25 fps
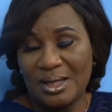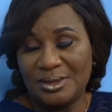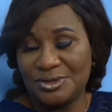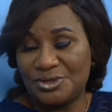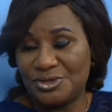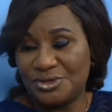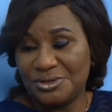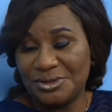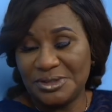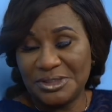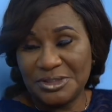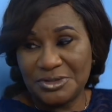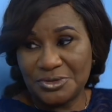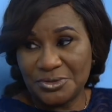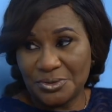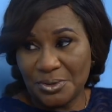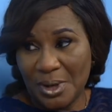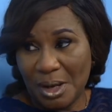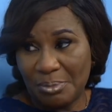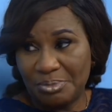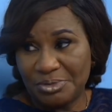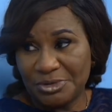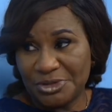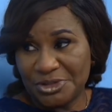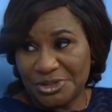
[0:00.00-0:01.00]
And you need
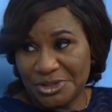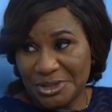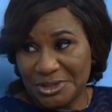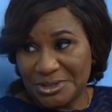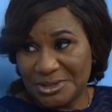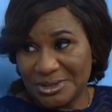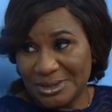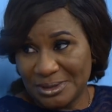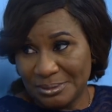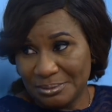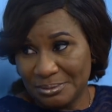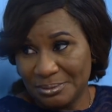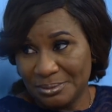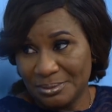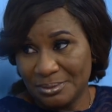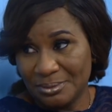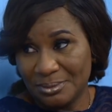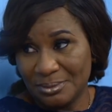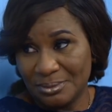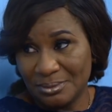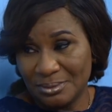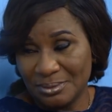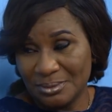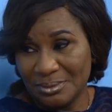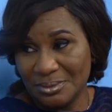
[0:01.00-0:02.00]
to appreciate him.
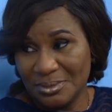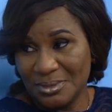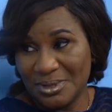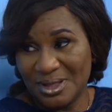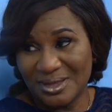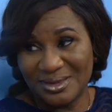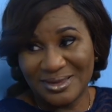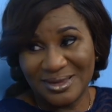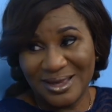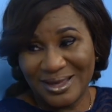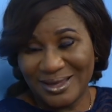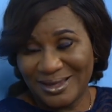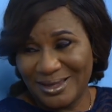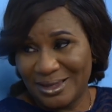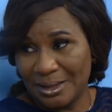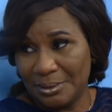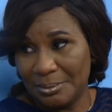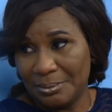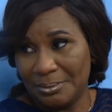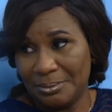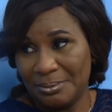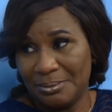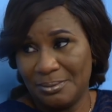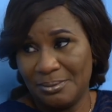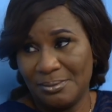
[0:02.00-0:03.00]
Hmm? Thank
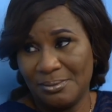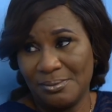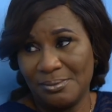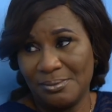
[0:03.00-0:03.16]
him.